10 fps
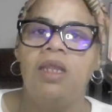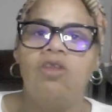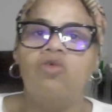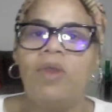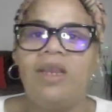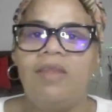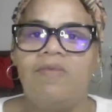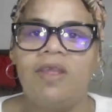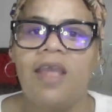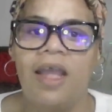You ain't
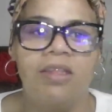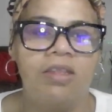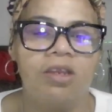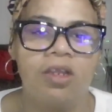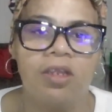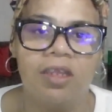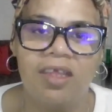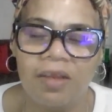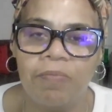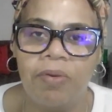even got to the
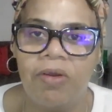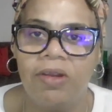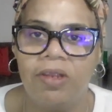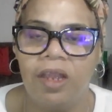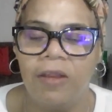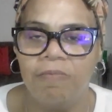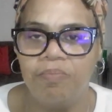good part yet.